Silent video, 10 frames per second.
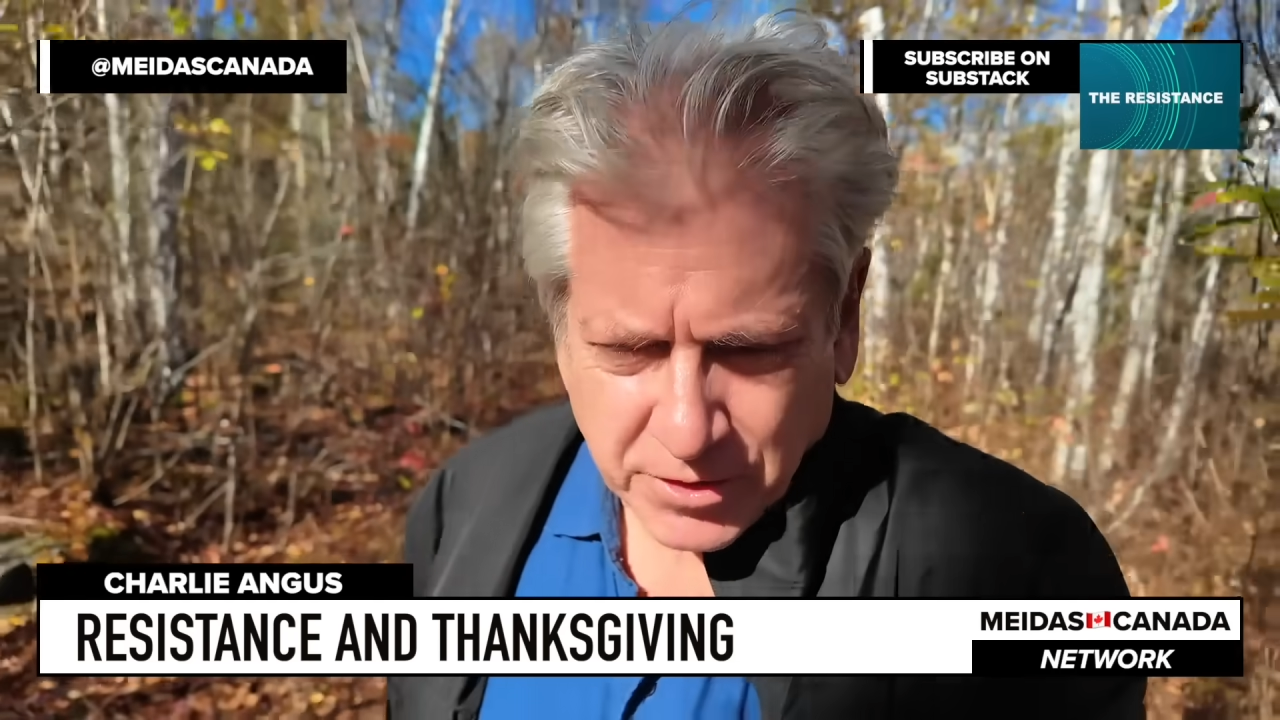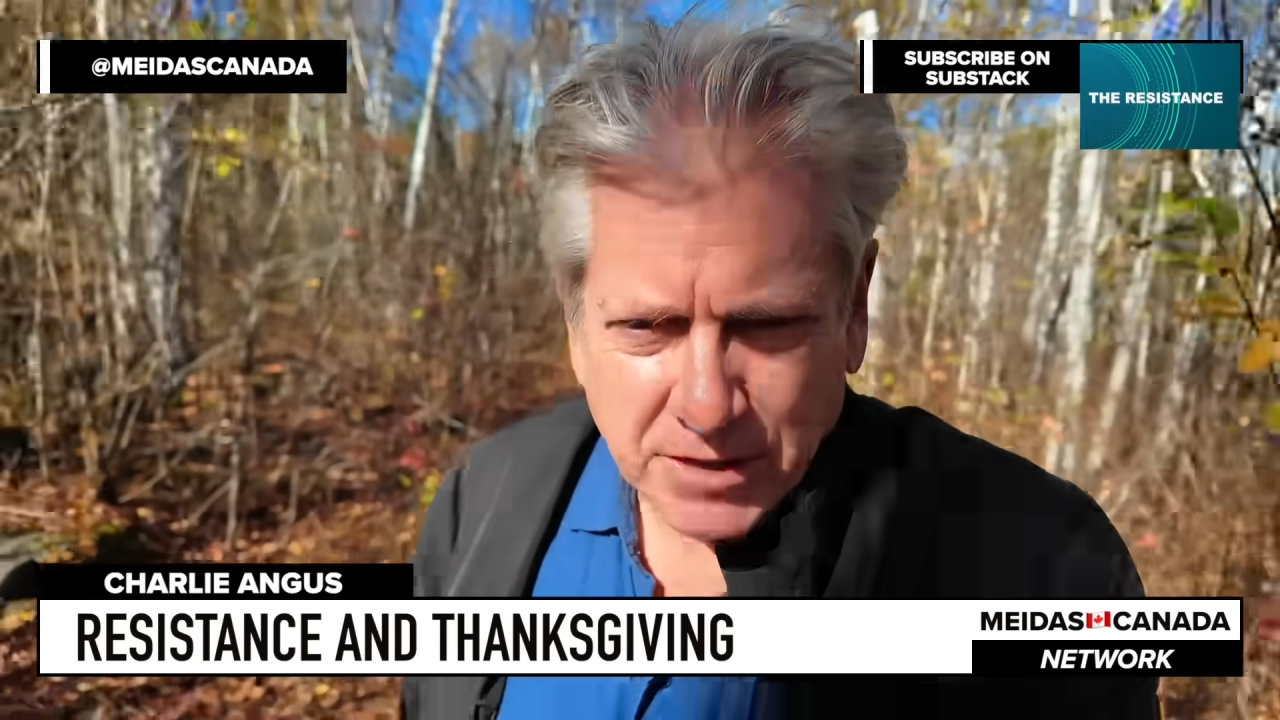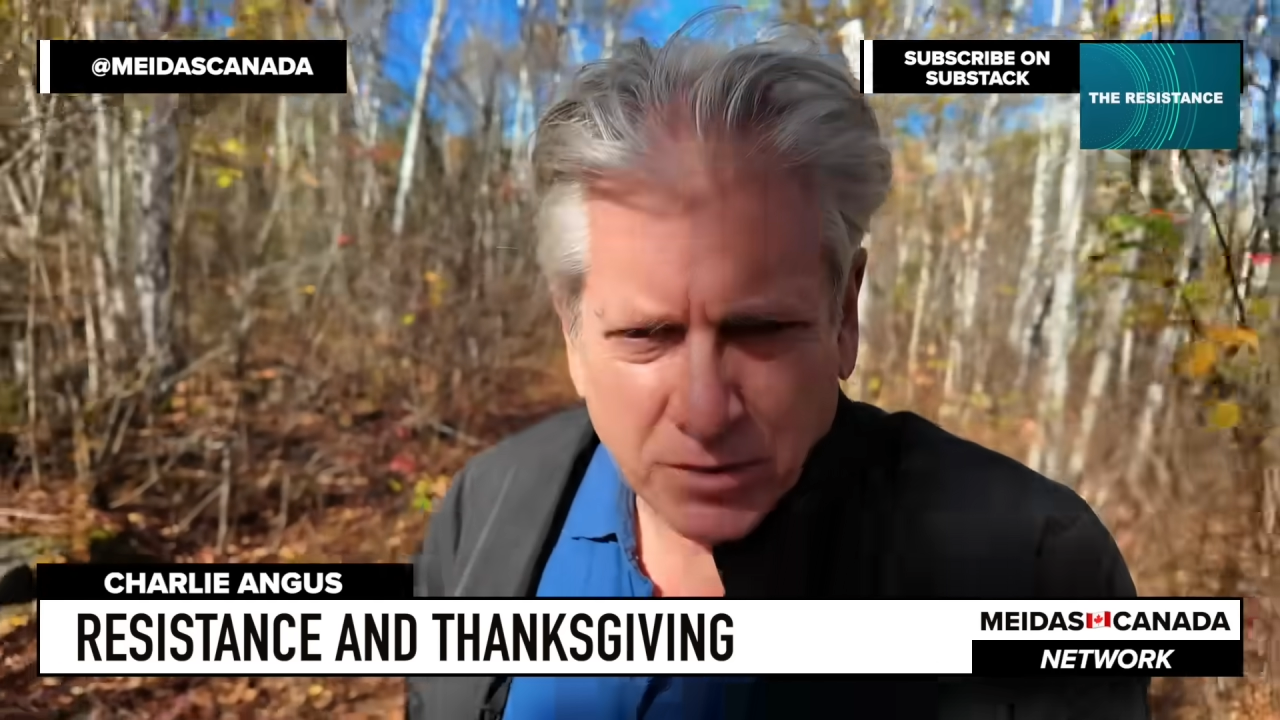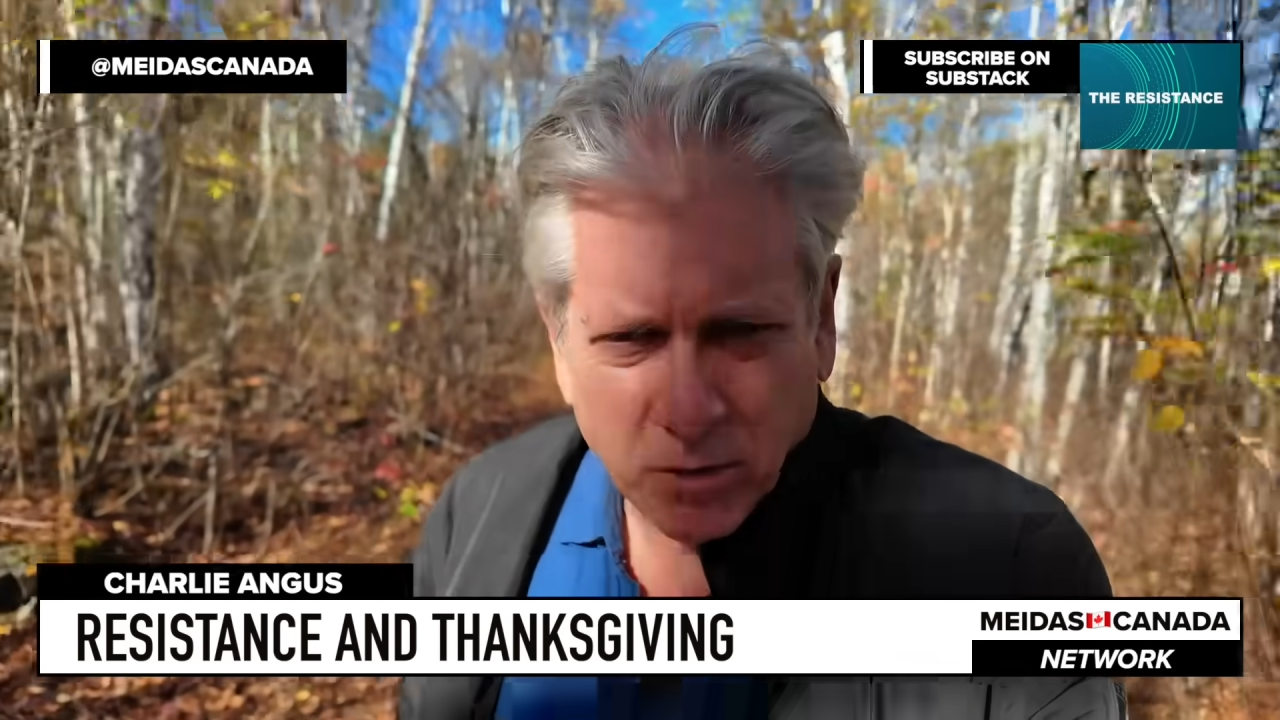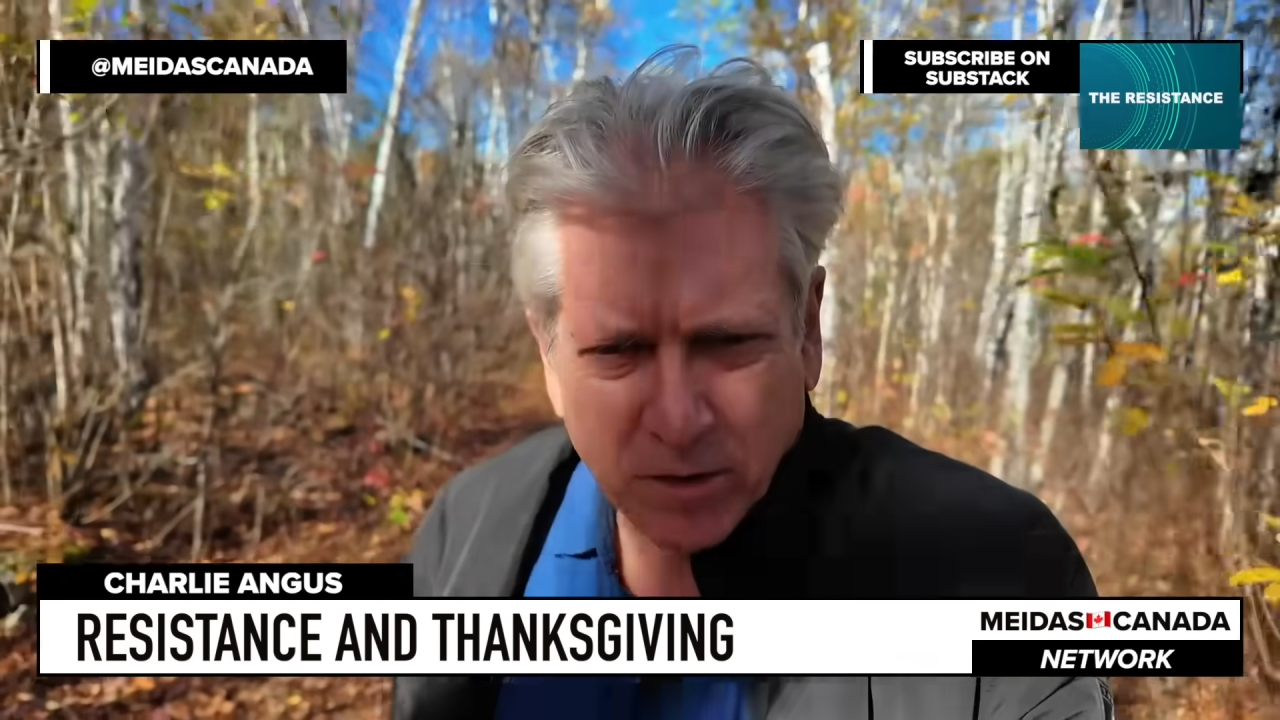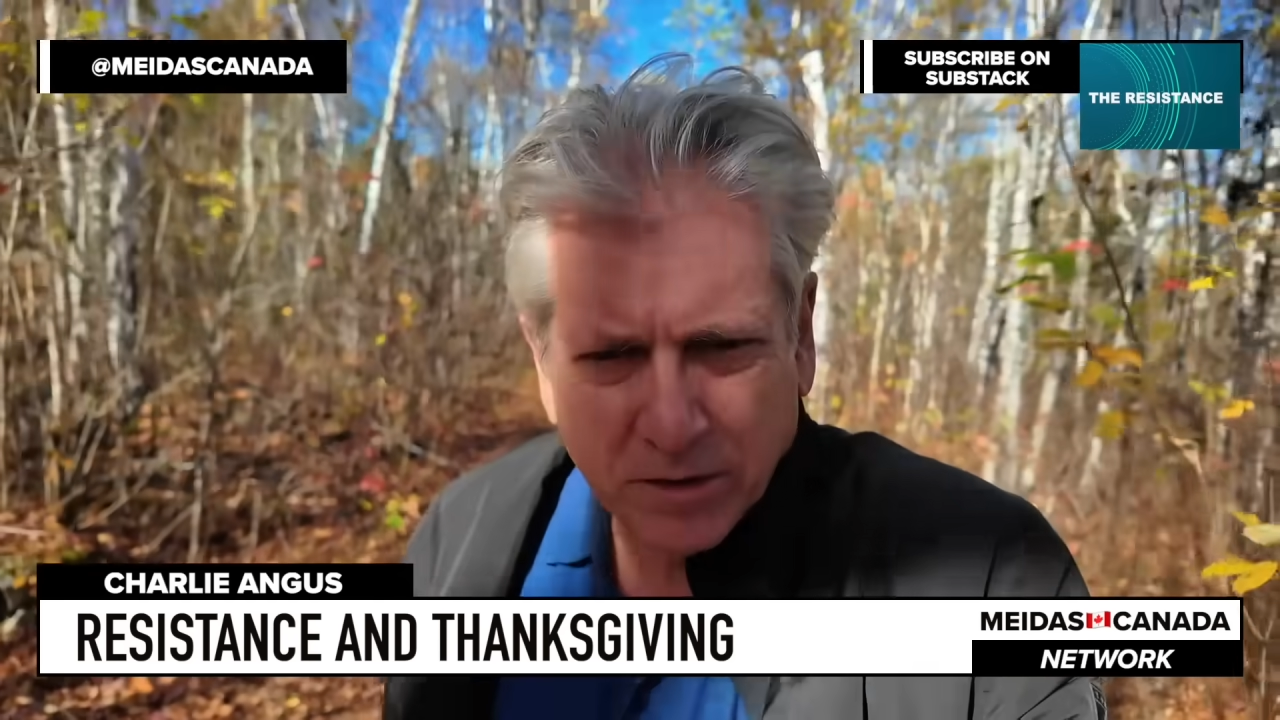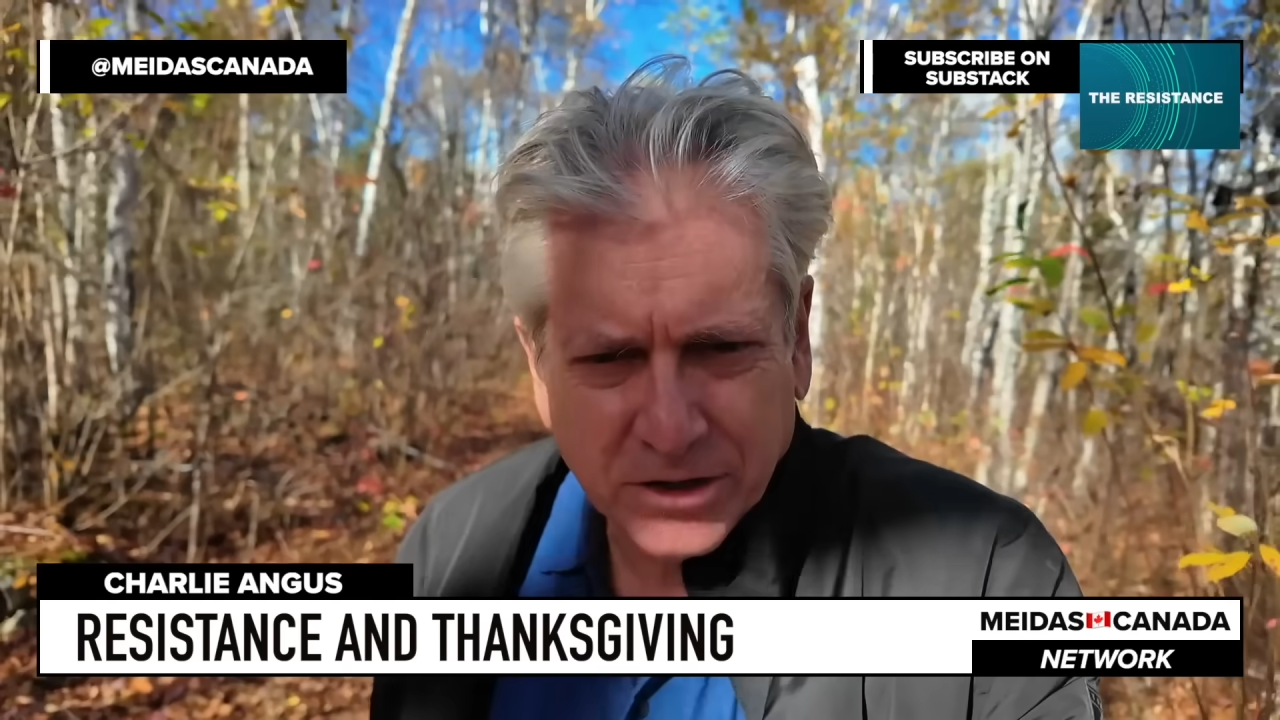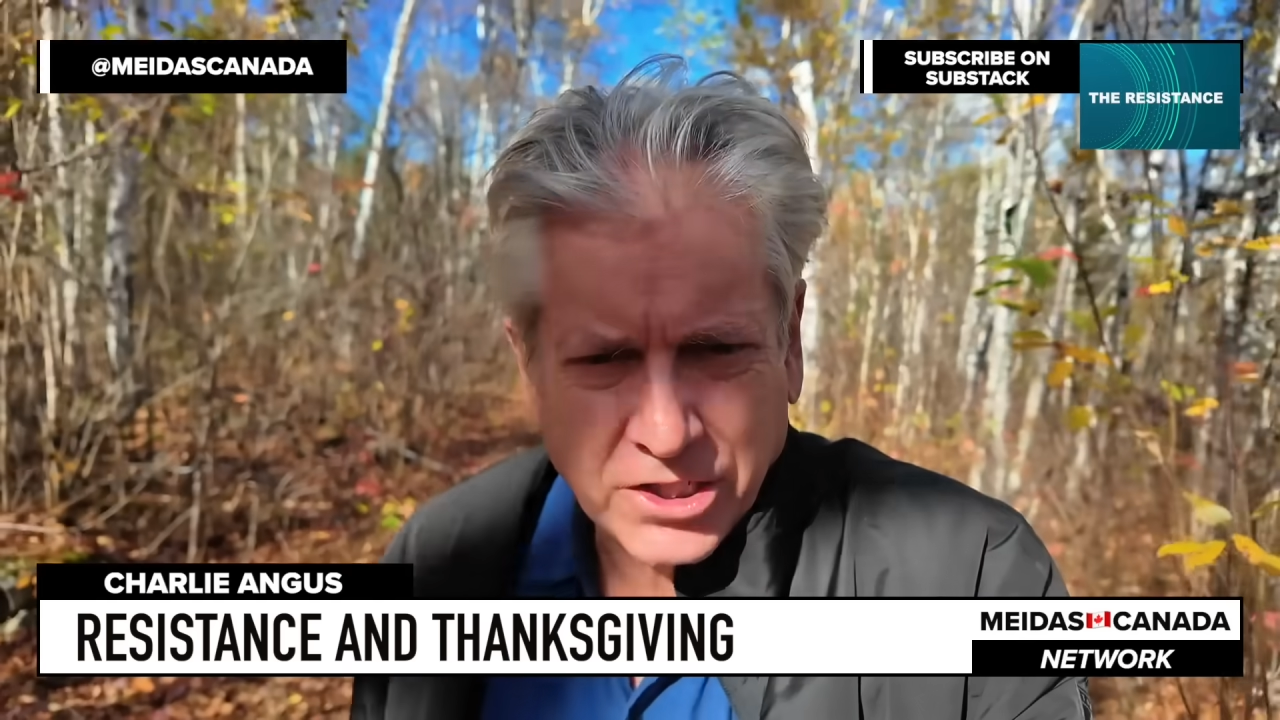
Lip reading: around the world.